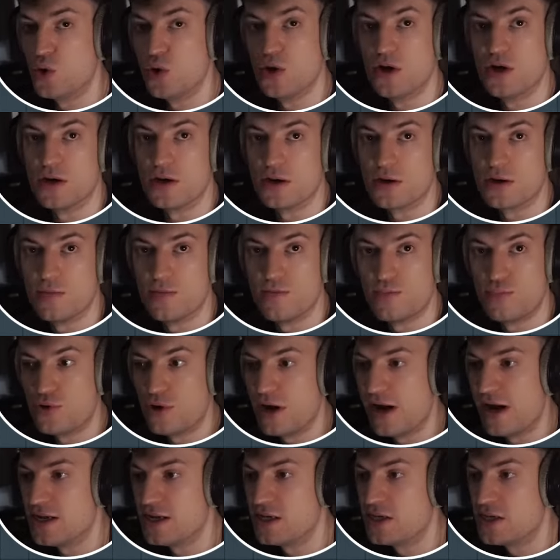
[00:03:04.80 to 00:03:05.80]
and
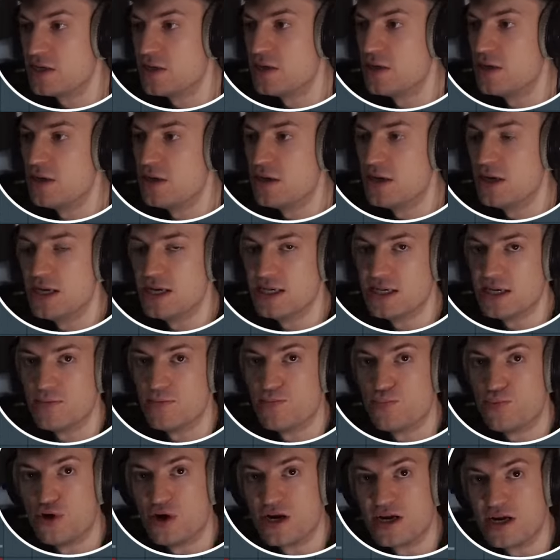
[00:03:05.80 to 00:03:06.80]
compress is it
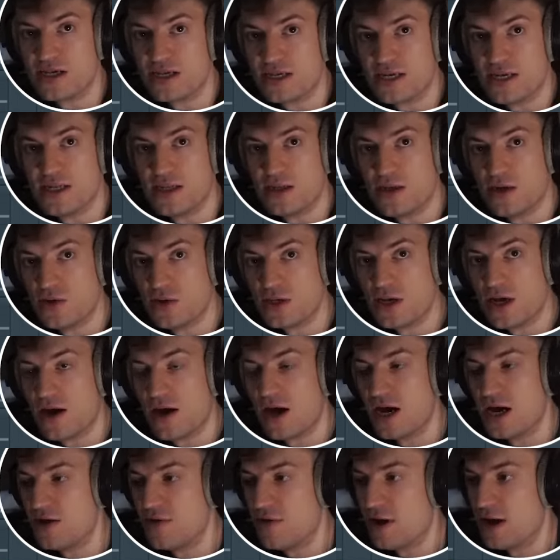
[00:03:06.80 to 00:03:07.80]
brings in those
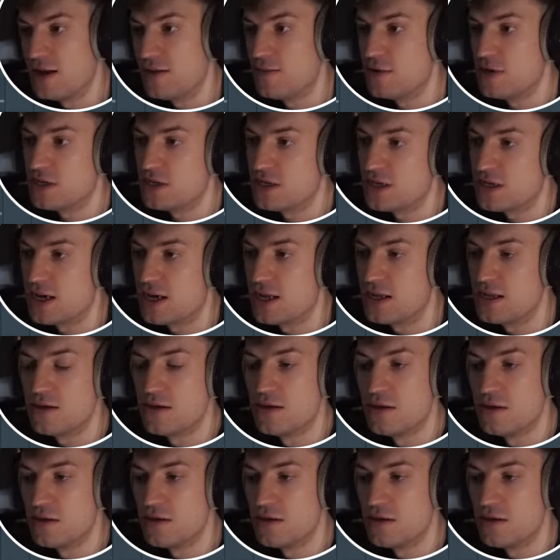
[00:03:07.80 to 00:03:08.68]
higher elements again.